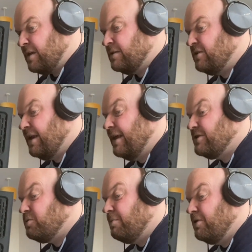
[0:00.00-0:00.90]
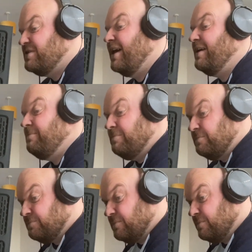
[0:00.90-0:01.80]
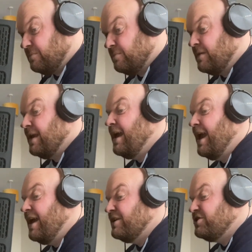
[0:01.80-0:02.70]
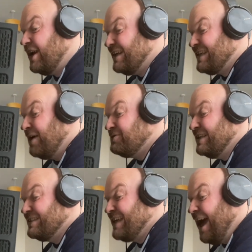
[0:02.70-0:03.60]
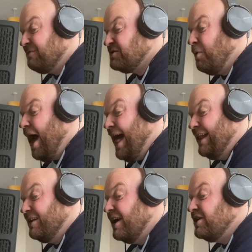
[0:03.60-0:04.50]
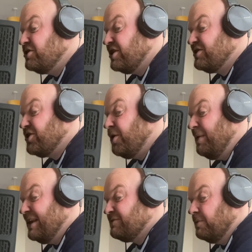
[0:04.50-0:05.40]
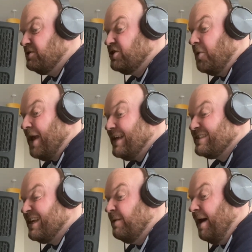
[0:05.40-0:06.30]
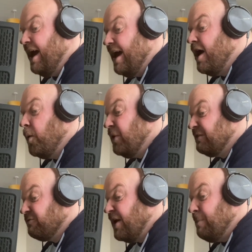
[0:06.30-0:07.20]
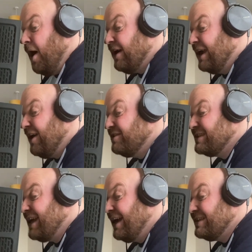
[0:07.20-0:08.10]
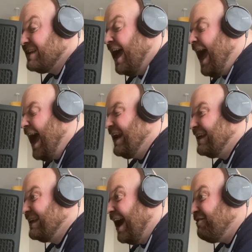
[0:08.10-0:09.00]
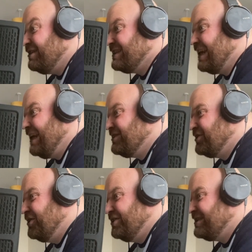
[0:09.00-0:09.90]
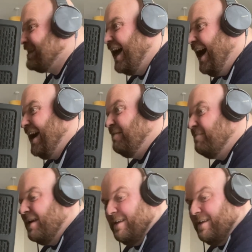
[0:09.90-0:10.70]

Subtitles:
Do that line just one more time. Check us out in Taft's Well, just 2 minutes from Showcase Cinema, with free parking on site and a guaranteed good time.